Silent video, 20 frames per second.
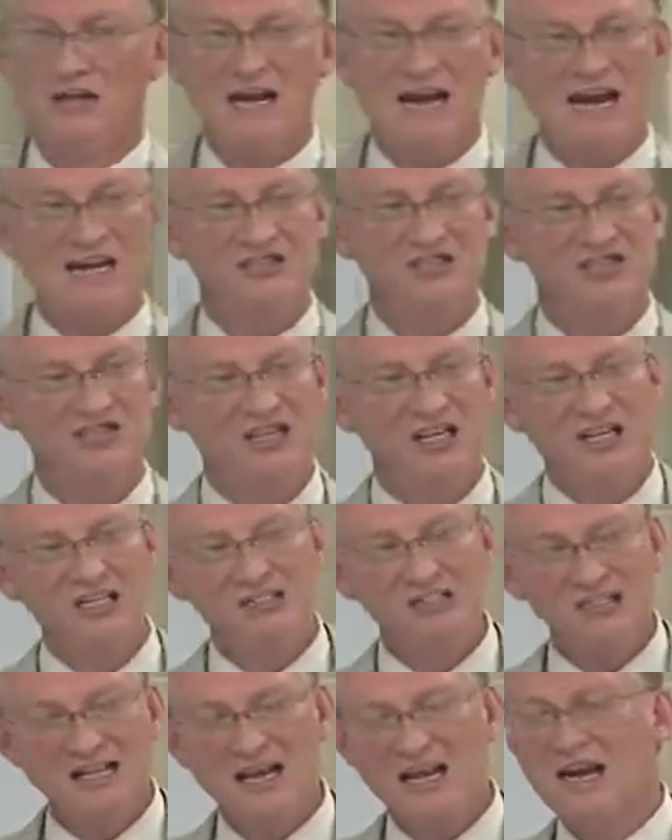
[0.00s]
And she
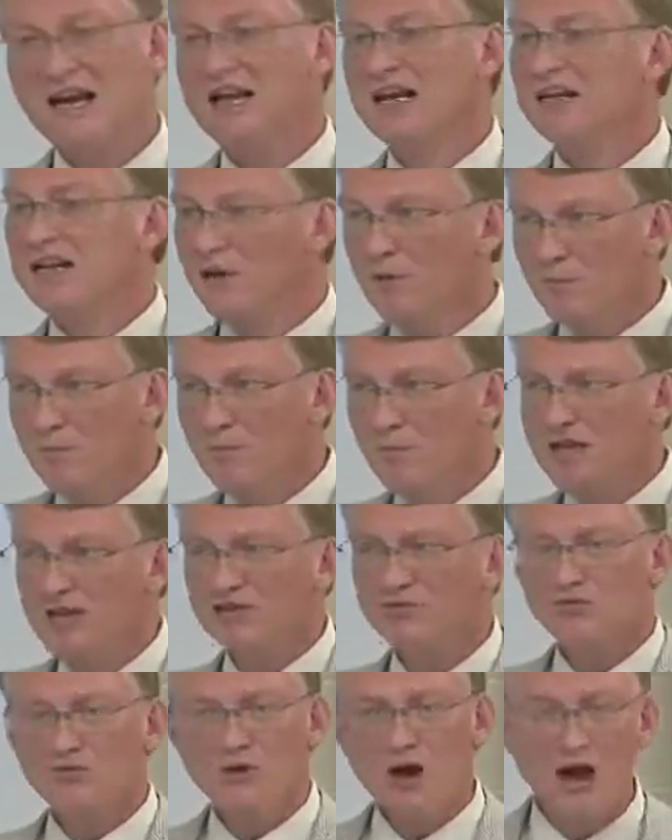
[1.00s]
said,
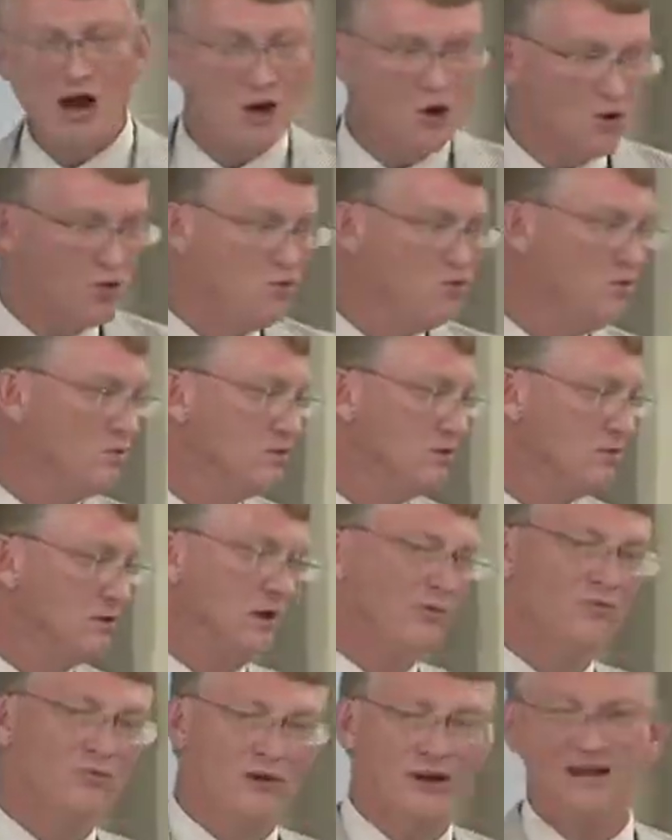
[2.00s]
Miss Rowe,
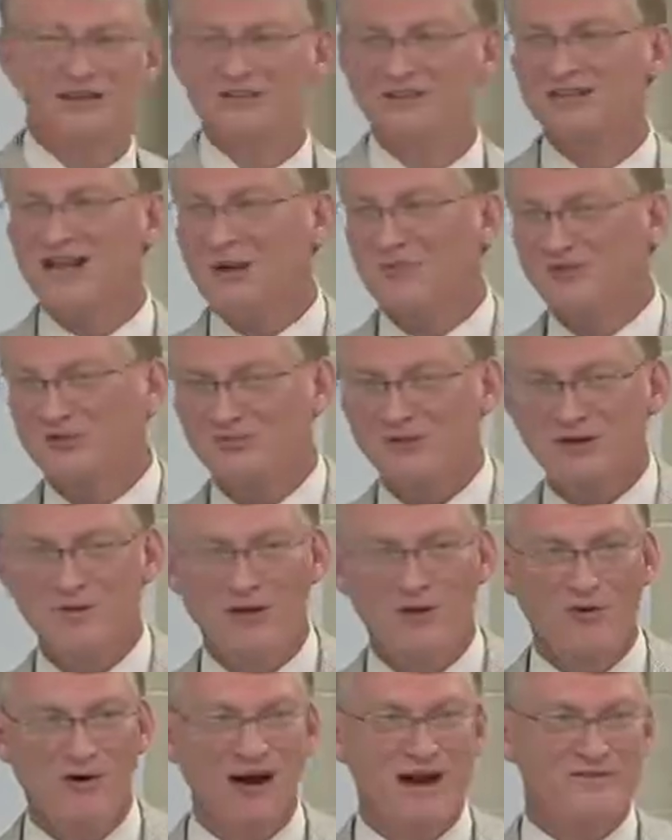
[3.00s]
well, it just happens to be
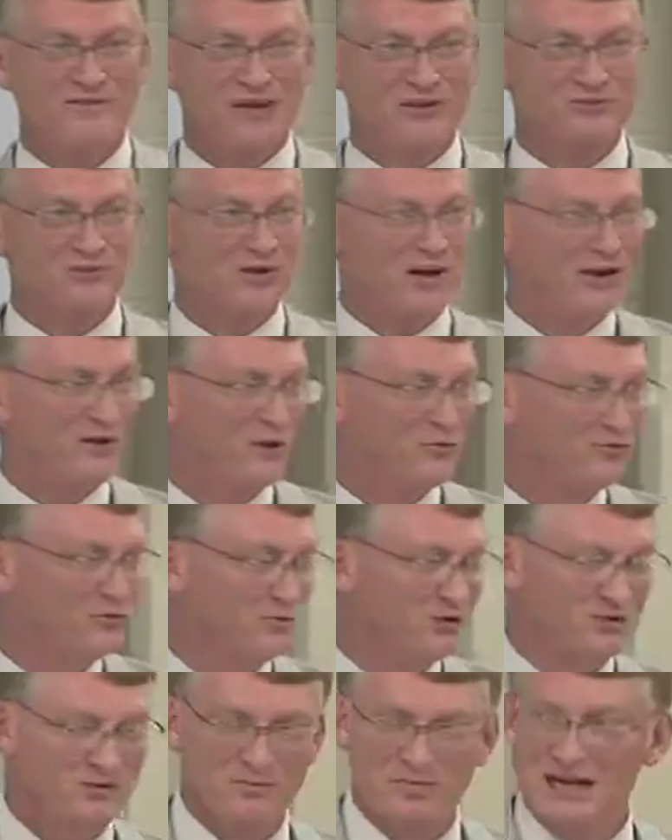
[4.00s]
my wife, that's why I know so
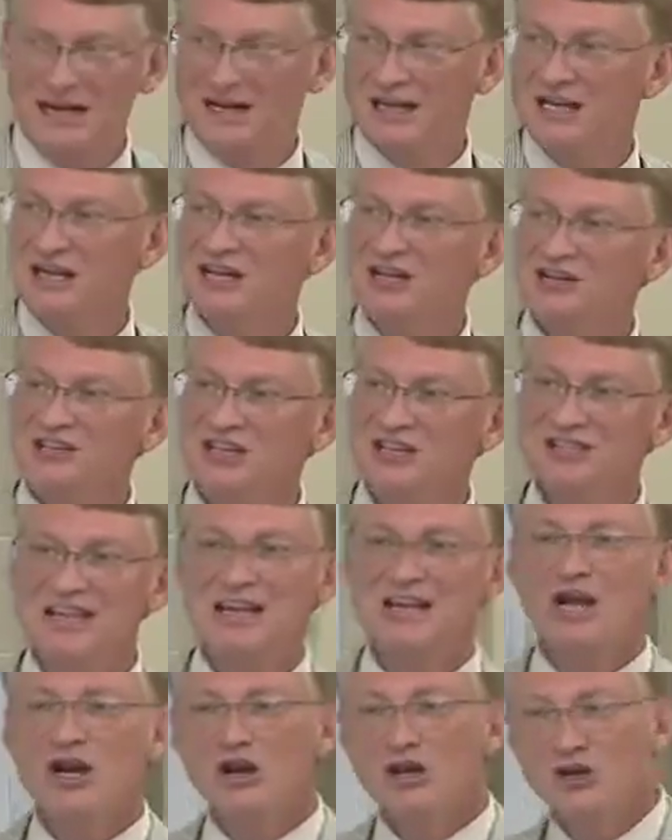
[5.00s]
much about it. She
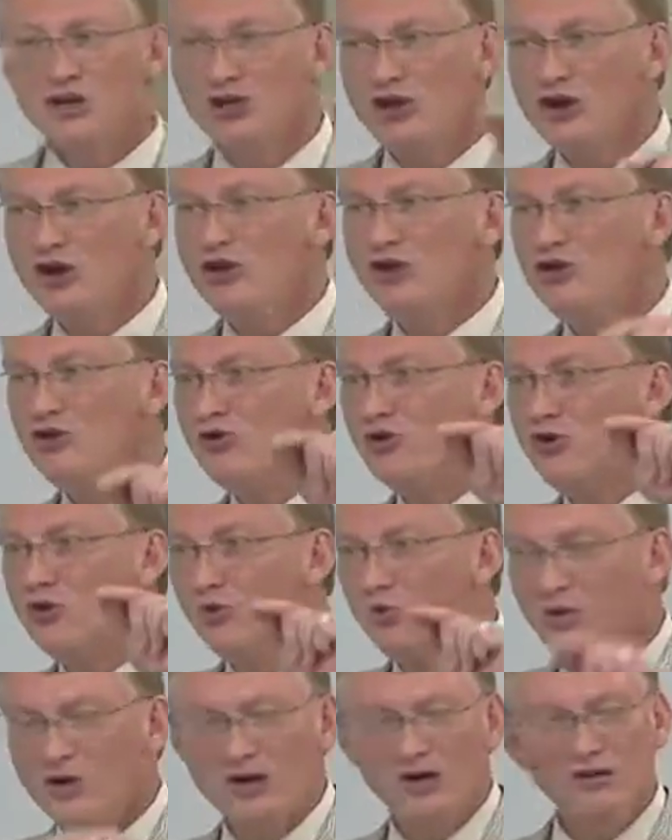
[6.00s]
said, you
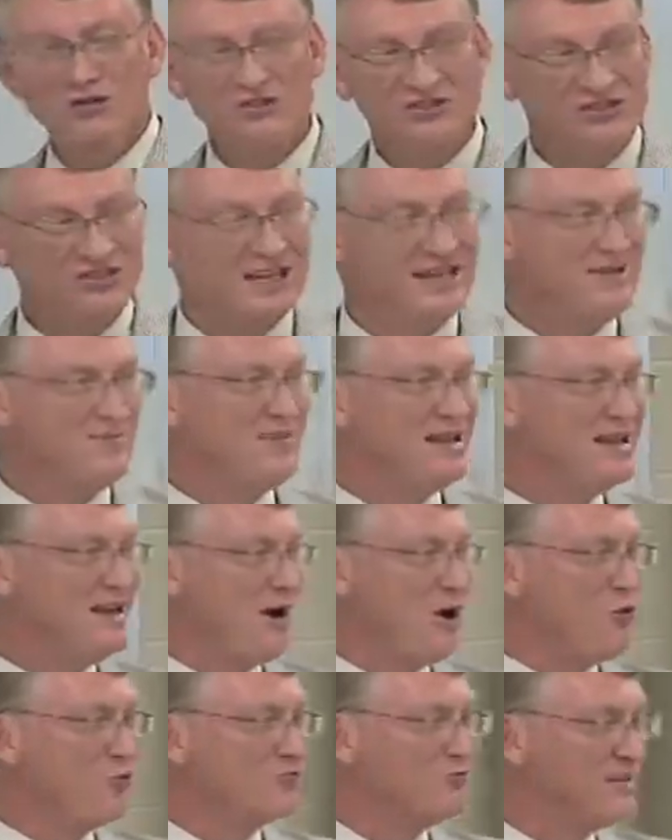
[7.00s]
will see me
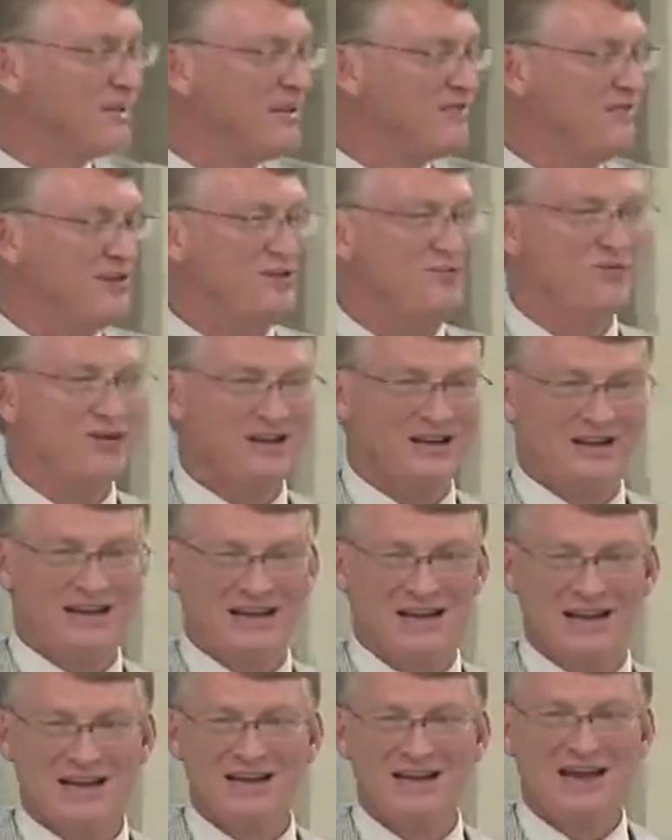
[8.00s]
on TV one
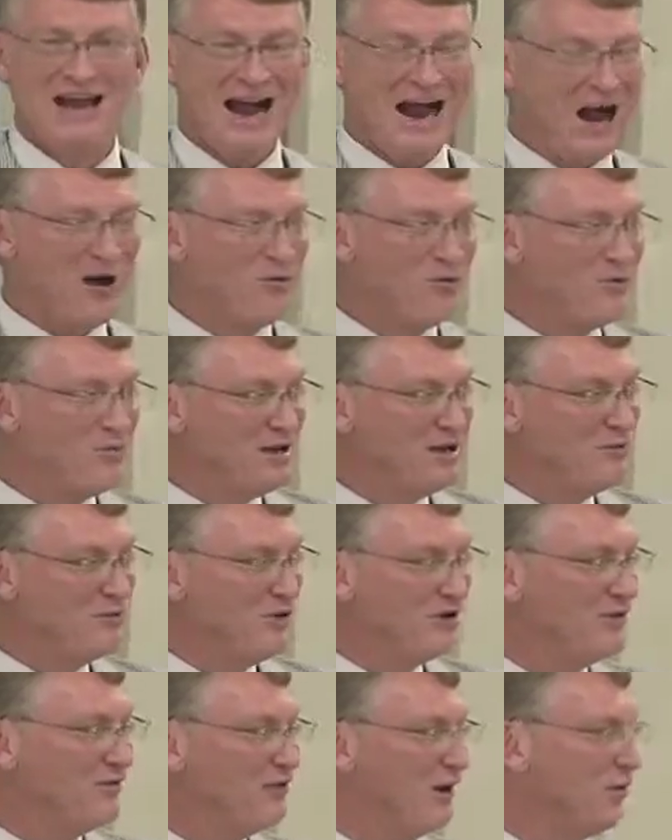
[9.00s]
day. I will be
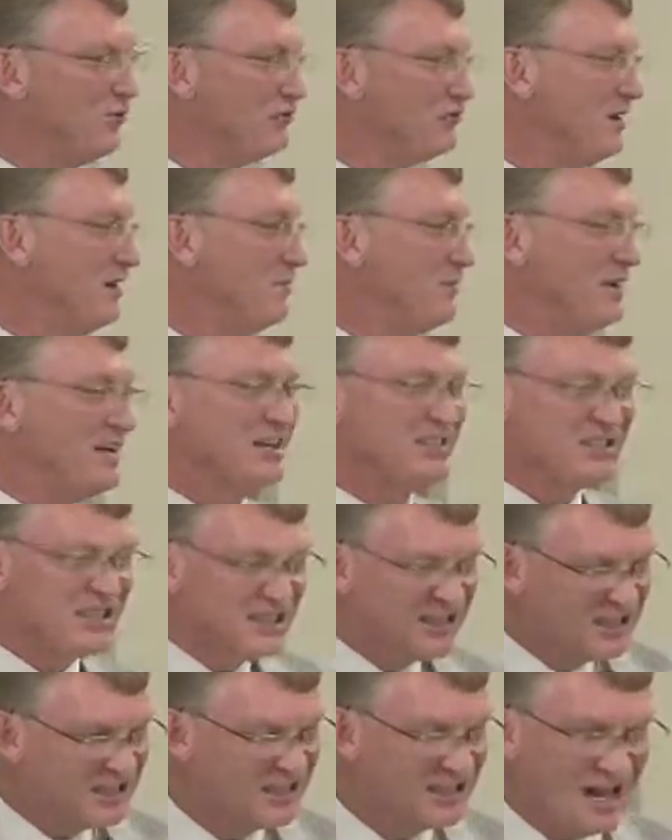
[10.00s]
one of those, because
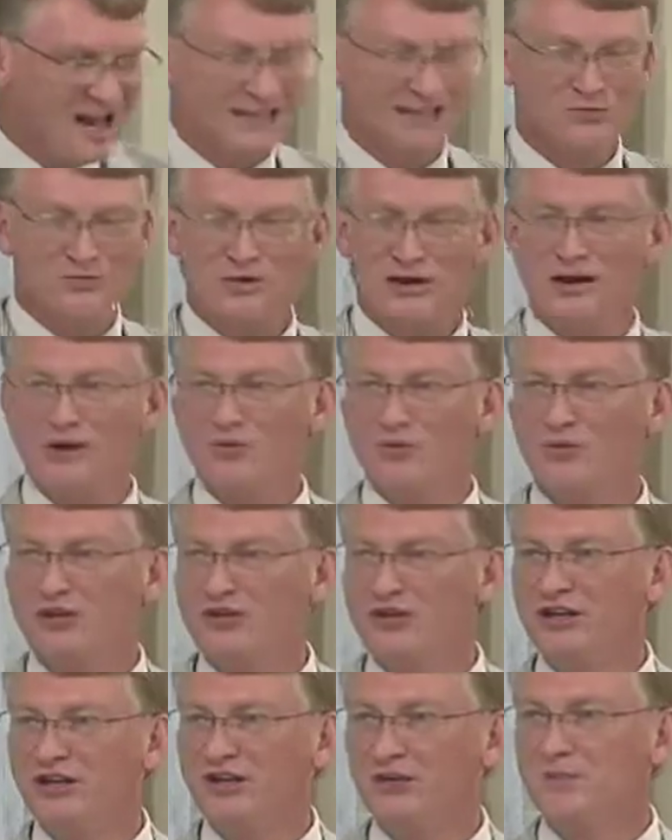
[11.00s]
that's what I
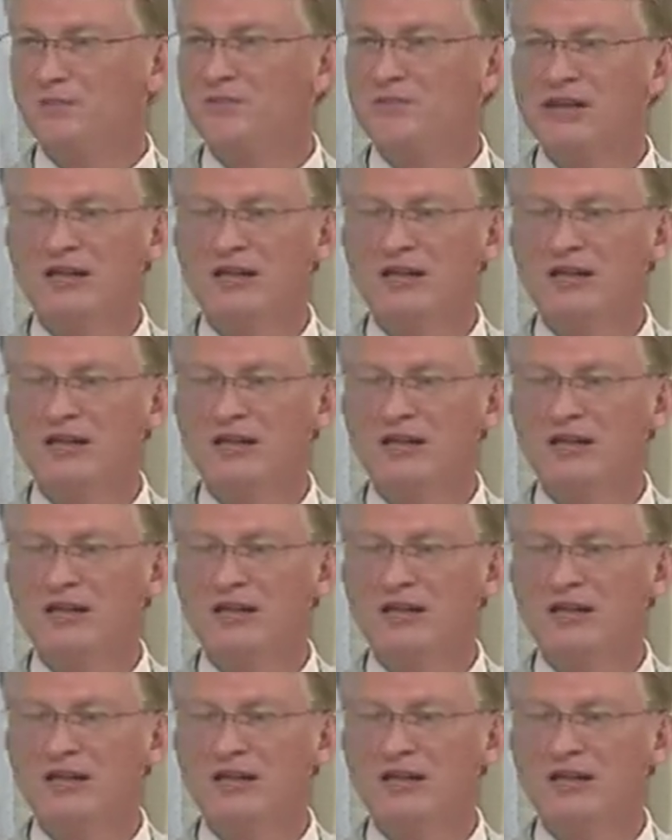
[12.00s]
want to do.